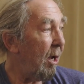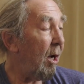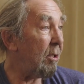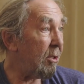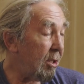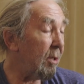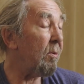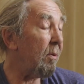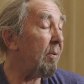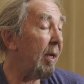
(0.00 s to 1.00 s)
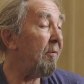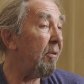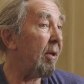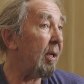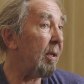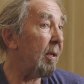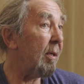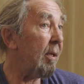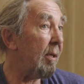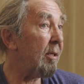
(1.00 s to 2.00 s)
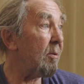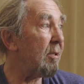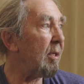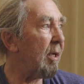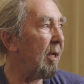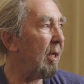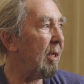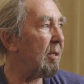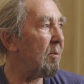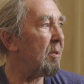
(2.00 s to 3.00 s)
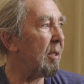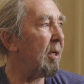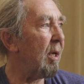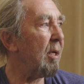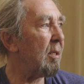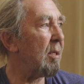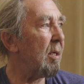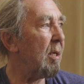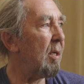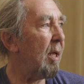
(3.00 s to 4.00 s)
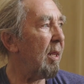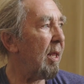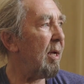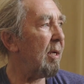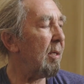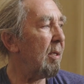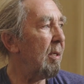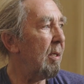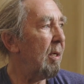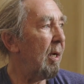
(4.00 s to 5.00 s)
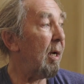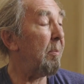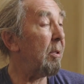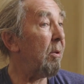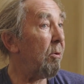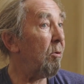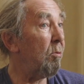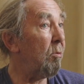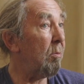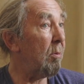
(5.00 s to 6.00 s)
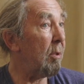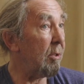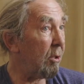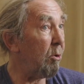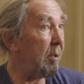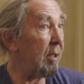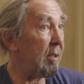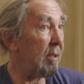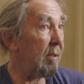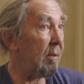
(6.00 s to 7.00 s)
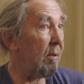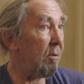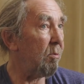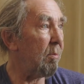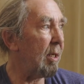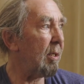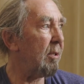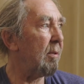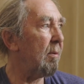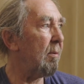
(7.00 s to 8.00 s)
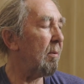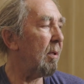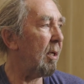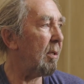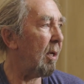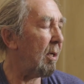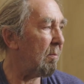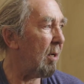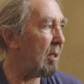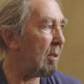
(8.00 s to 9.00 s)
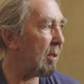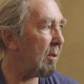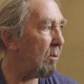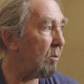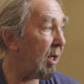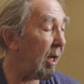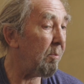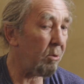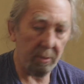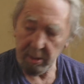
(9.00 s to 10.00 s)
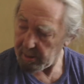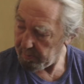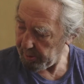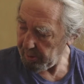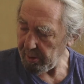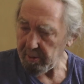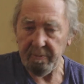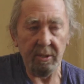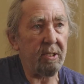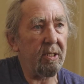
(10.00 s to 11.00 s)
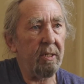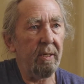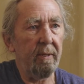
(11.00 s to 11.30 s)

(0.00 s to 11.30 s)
until the rave thing, and this was the connection, and that happened through the Scoobies, through Martin and Mark, who came to us because of this